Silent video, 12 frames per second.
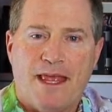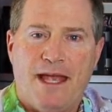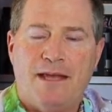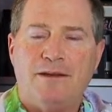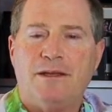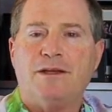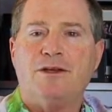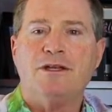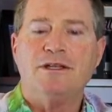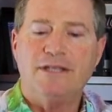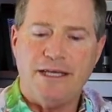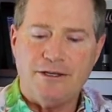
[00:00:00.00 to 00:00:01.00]
And
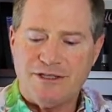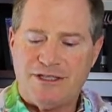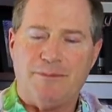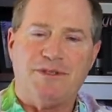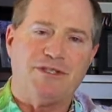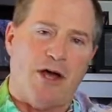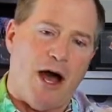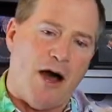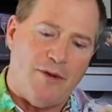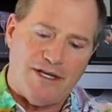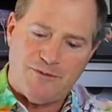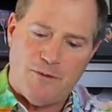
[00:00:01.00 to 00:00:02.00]
good leadership is
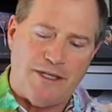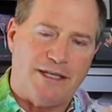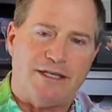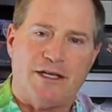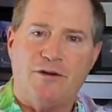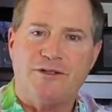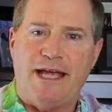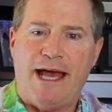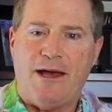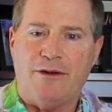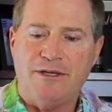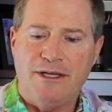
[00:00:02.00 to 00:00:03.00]
always willing to go
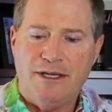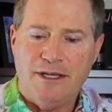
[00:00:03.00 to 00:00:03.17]
down